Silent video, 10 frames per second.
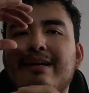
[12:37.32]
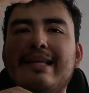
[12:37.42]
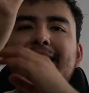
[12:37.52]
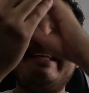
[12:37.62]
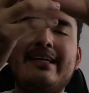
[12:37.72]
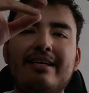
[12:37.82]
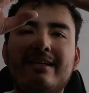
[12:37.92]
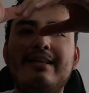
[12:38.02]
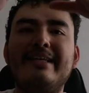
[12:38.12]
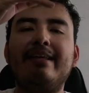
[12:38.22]

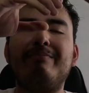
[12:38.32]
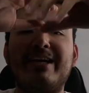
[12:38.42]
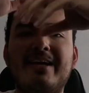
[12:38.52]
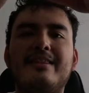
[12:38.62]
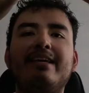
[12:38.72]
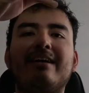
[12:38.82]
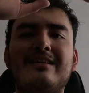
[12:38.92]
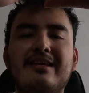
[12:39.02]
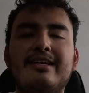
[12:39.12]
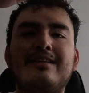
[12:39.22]
cleaning my idea,
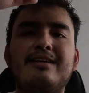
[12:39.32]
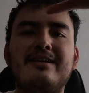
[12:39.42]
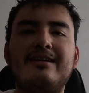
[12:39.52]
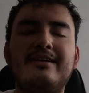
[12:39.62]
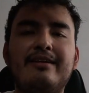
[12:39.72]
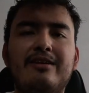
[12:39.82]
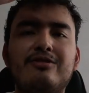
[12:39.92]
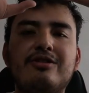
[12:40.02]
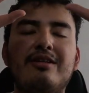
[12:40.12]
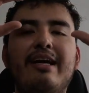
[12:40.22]
cleaning
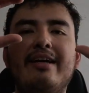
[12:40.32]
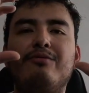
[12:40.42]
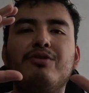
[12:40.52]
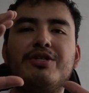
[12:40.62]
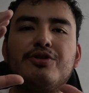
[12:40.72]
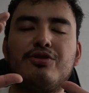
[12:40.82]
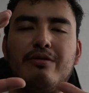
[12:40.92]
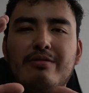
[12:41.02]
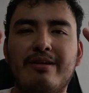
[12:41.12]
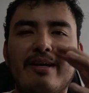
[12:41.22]
until I reach
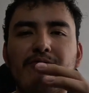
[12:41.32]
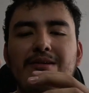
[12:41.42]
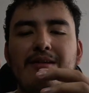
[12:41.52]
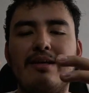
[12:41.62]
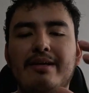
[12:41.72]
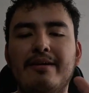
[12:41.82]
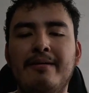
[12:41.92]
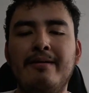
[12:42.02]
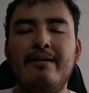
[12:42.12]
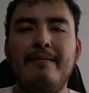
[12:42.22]
something I really like
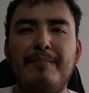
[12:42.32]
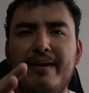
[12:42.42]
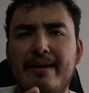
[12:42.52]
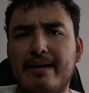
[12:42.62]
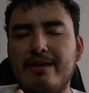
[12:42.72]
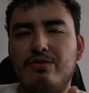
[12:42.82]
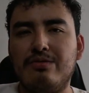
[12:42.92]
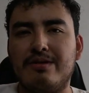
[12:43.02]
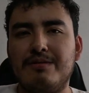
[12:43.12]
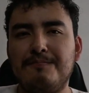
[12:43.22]
and I can
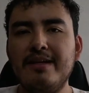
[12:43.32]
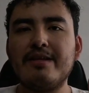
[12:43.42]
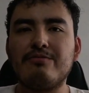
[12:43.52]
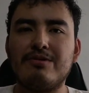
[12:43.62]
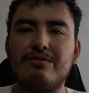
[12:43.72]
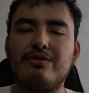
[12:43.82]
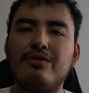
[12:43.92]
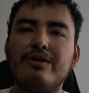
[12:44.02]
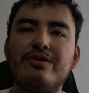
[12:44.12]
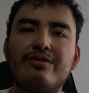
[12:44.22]
do it. And this was
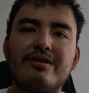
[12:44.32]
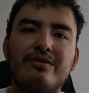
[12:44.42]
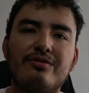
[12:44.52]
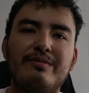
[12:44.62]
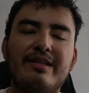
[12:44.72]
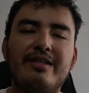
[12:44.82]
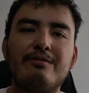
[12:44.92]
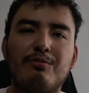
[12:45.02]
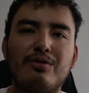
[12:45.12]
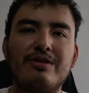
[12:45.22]
so interesting to me, this
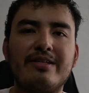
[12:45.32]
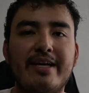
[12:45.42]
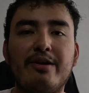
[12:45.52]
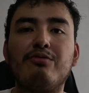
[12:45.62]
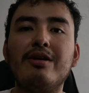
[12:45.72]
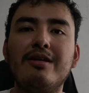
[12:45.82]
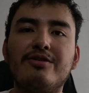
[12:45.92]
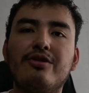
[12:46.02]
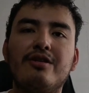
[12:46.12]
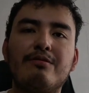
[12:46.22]
process, and I really
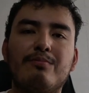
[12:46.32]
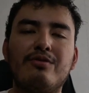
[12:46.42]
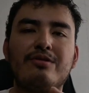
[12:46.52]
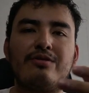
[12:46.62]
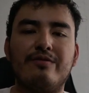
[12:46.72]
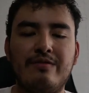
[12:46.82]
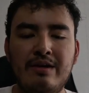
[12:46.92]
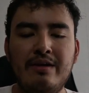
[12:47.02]
enjoy this process of